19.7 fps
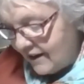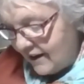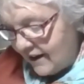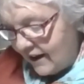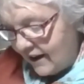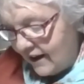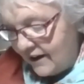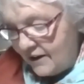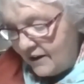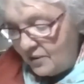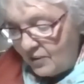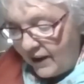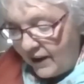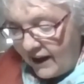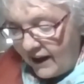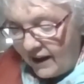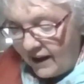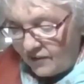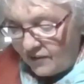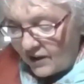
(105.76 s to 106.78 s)
Anyway,
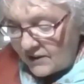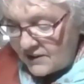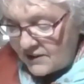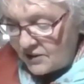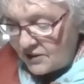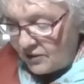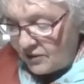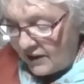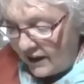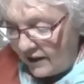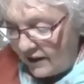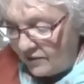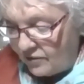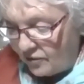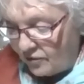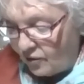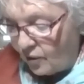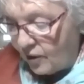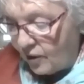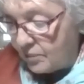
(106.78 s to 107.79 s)
I've also done
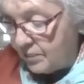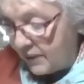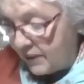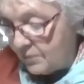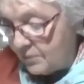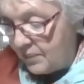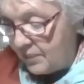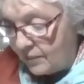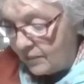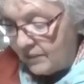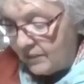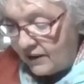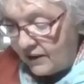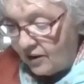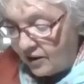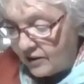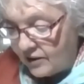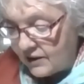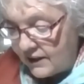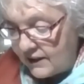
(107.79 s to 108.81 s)
4 big public
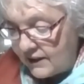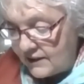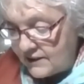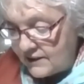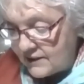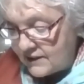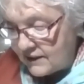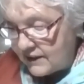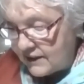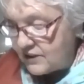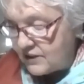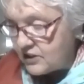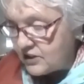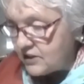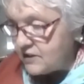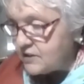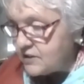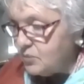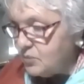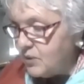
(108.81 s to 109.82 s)
art
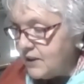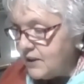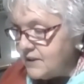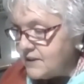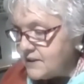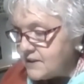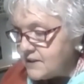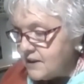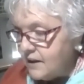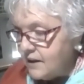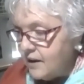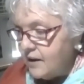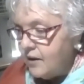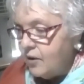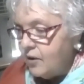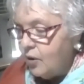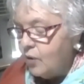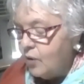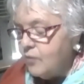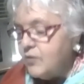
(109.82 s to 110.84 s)
installations. One's
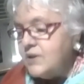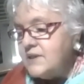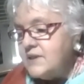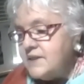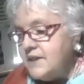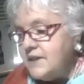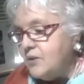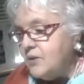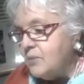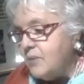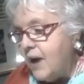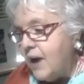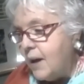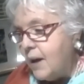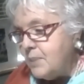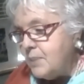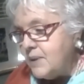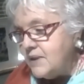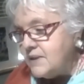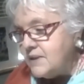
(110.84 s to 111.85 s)
over in Cedar
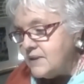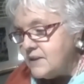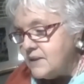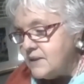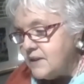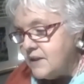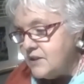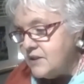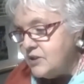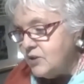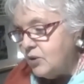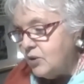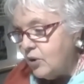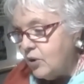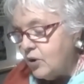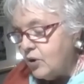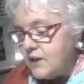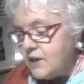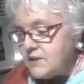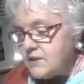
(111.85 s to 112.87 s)
Rapids as you go
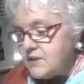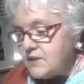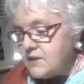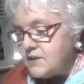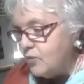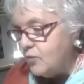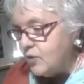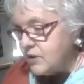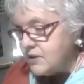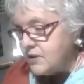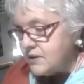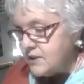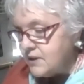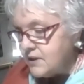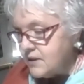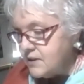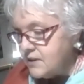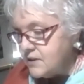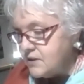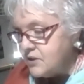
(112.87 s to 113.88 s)
across the 4th
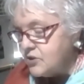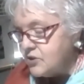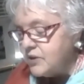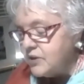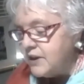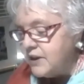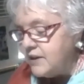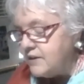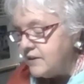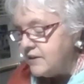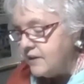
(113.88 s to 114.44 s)
Street